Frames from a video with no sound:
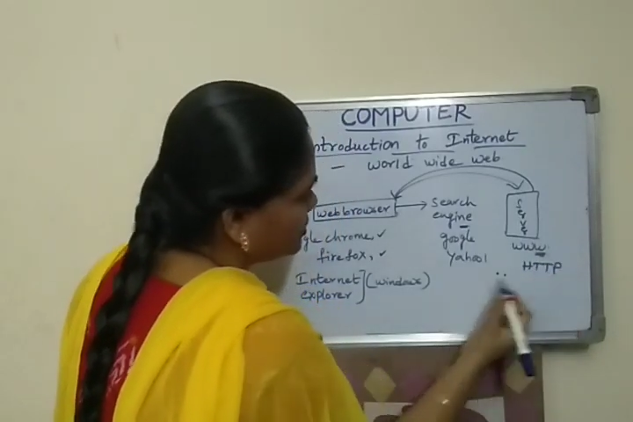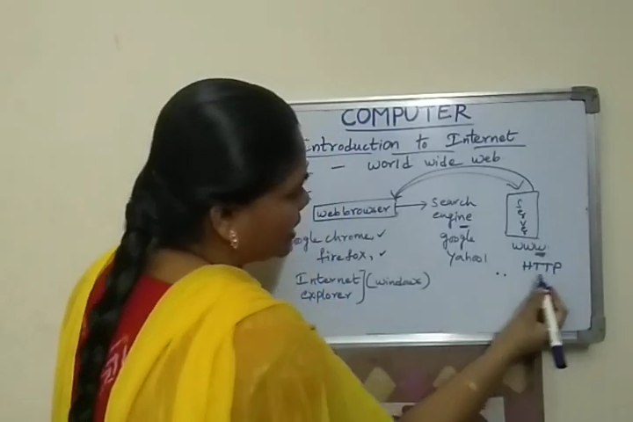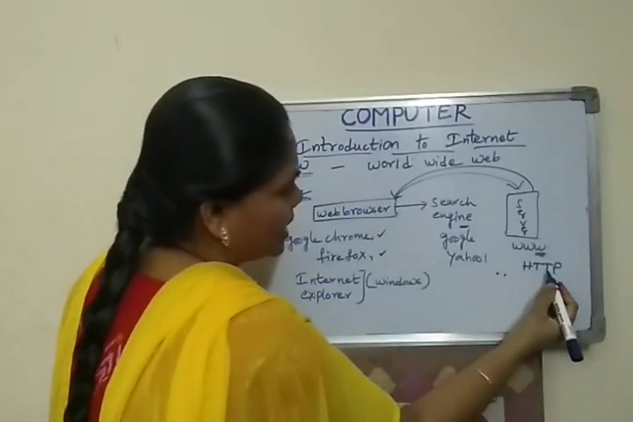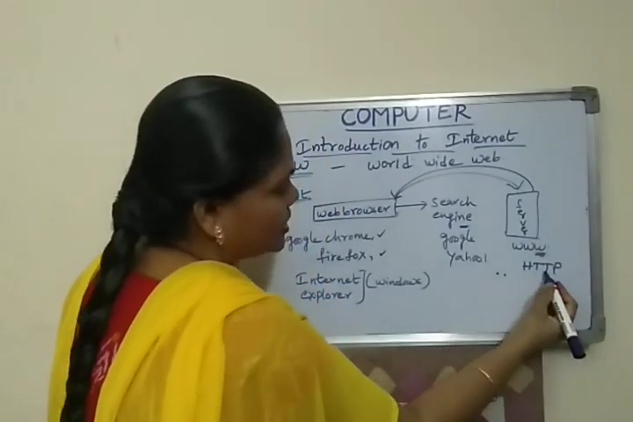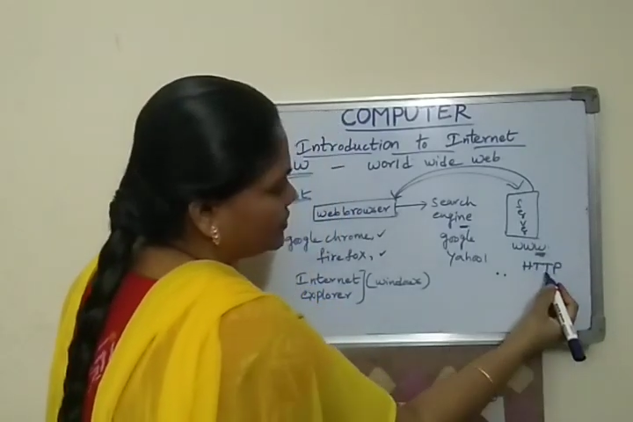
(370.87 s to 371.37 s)

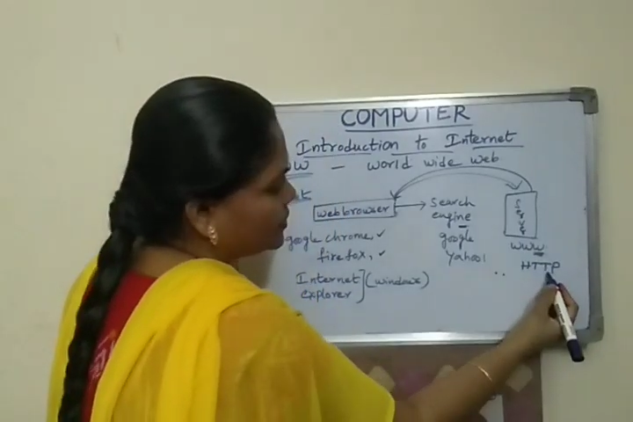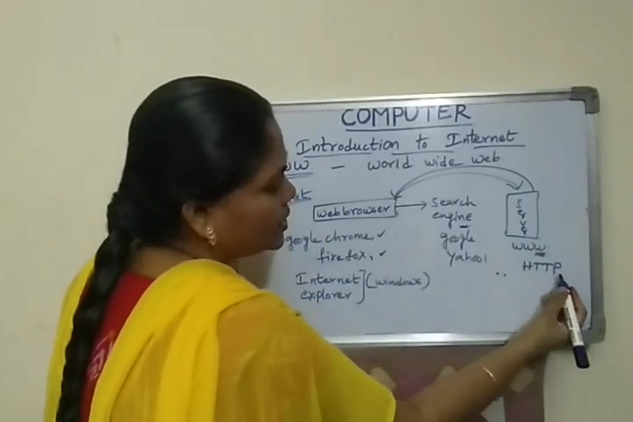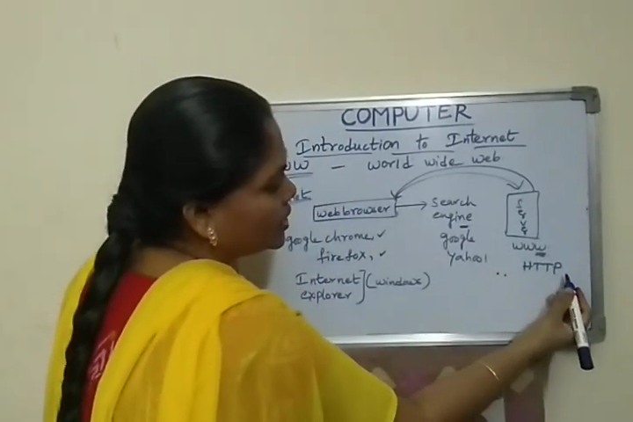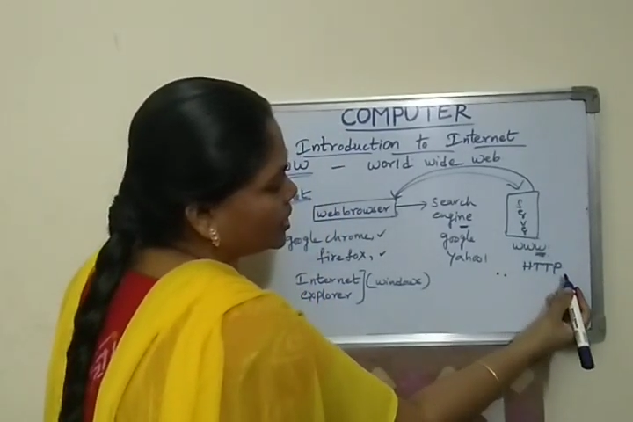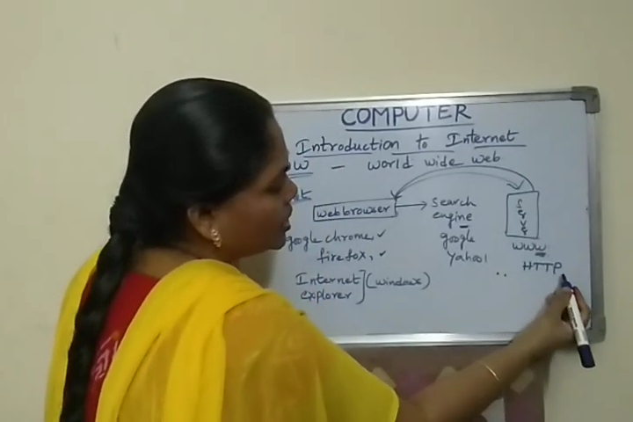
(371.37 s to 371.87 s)

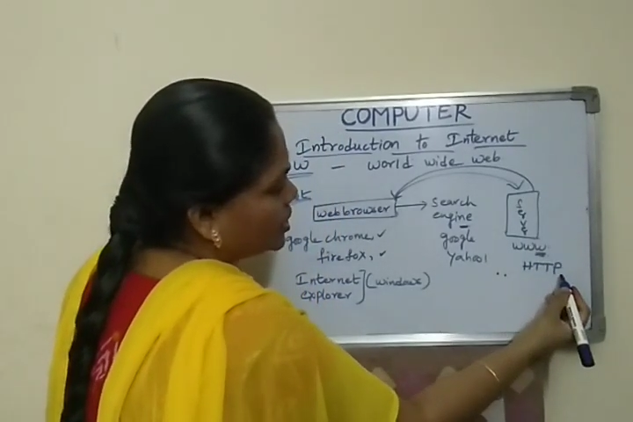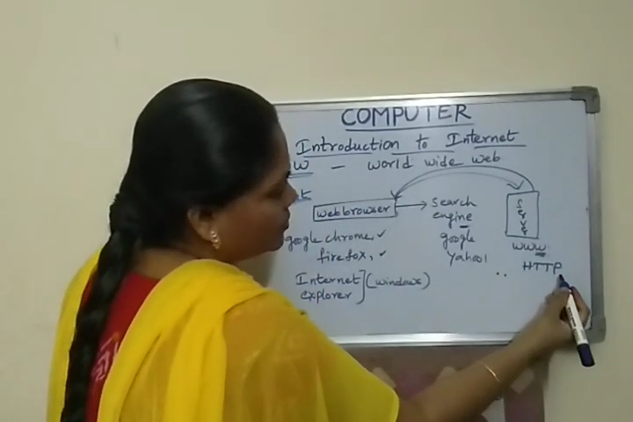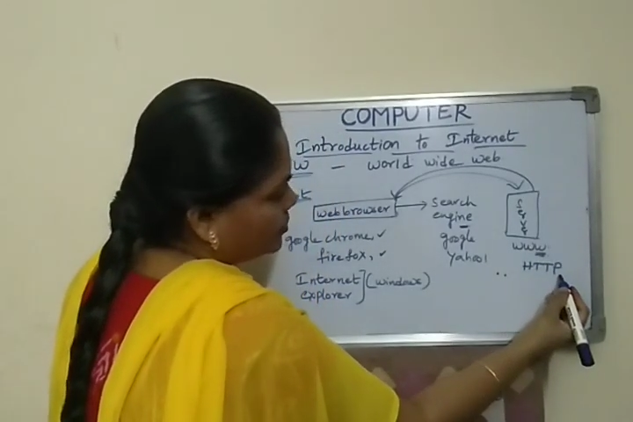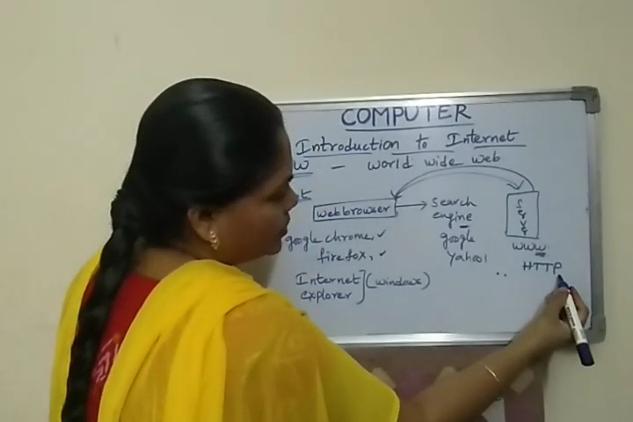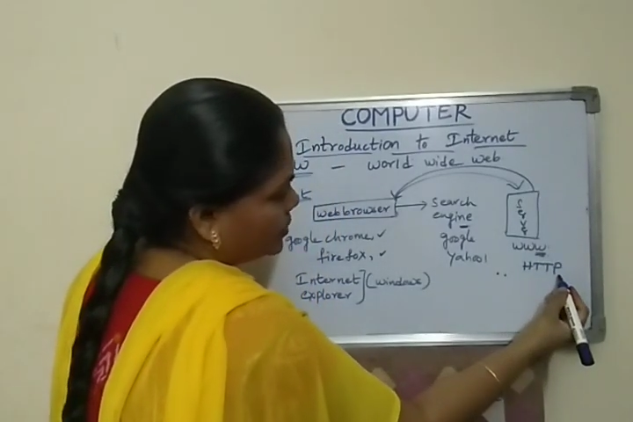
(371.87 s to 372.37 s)
Transfer
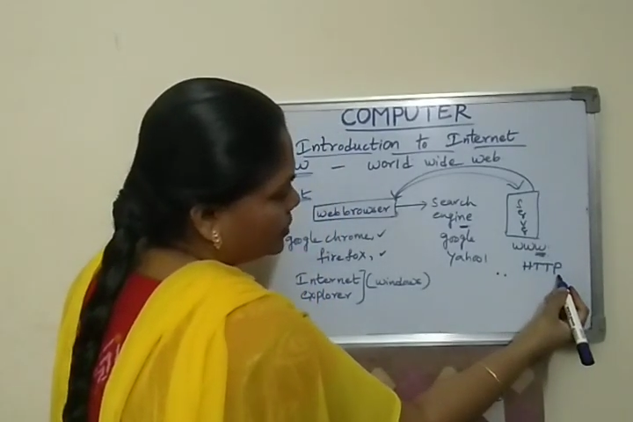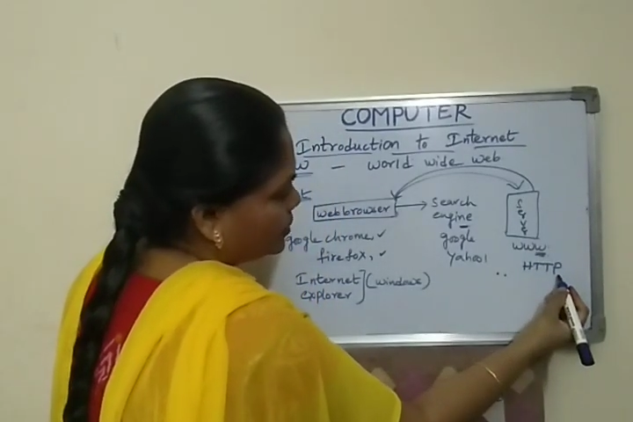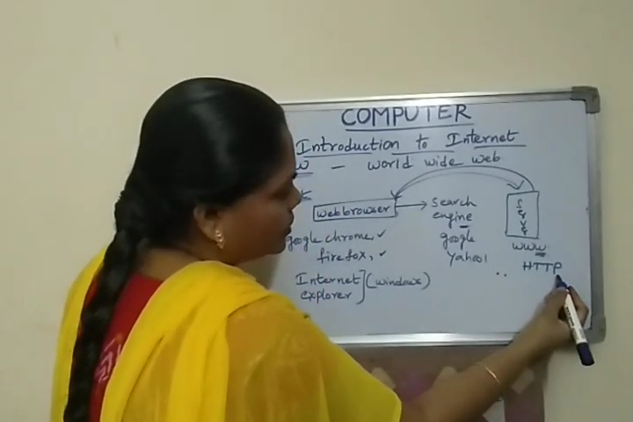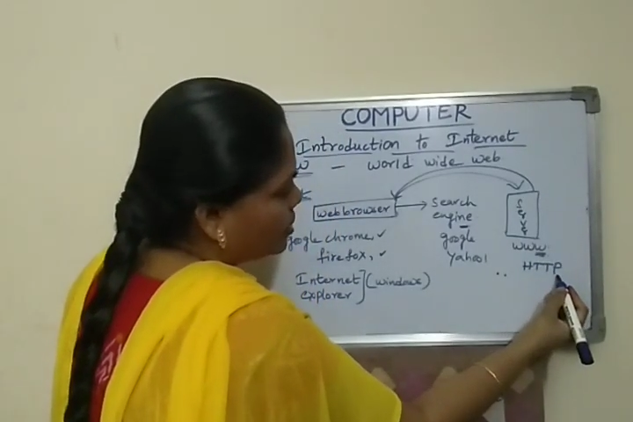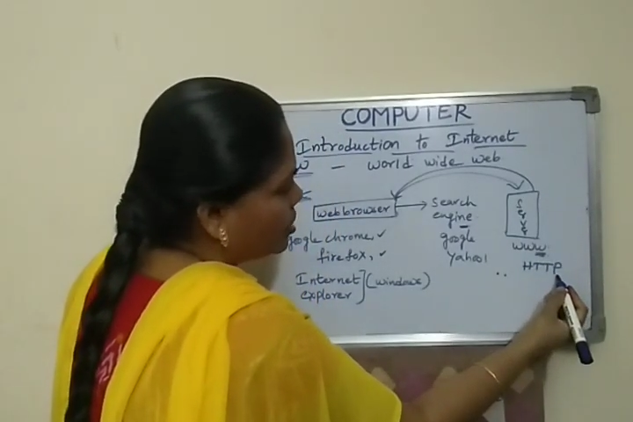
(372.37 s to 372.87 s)

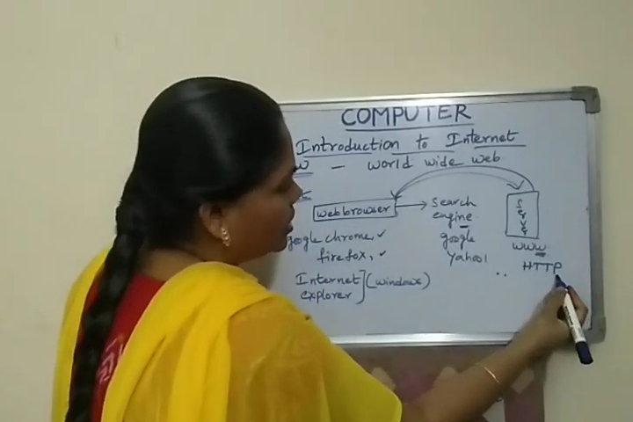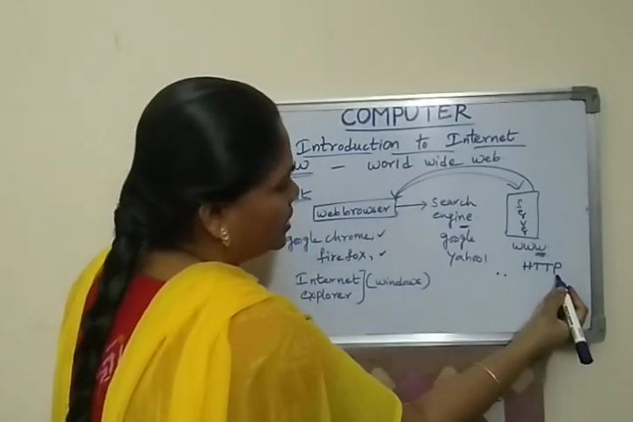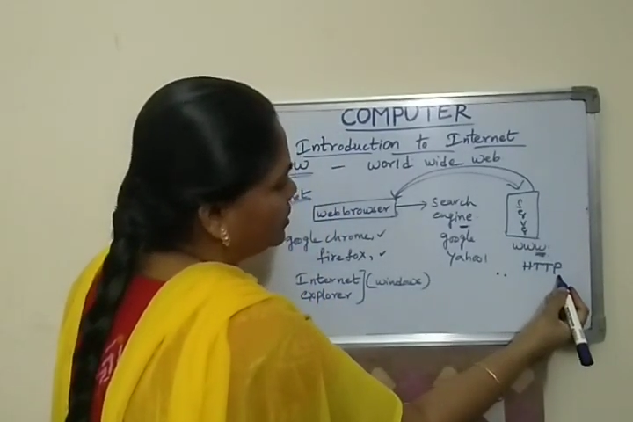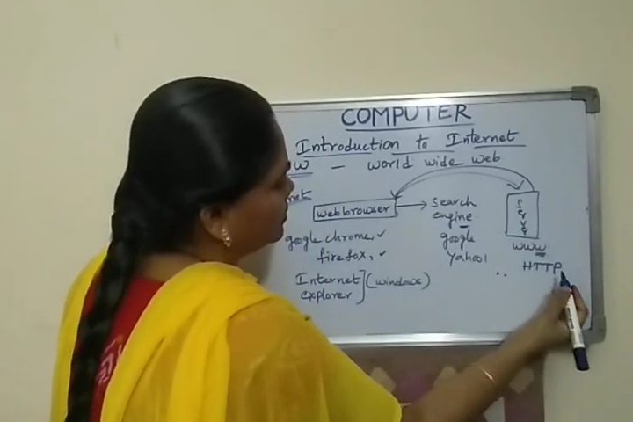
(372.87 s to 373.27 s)
Protocol.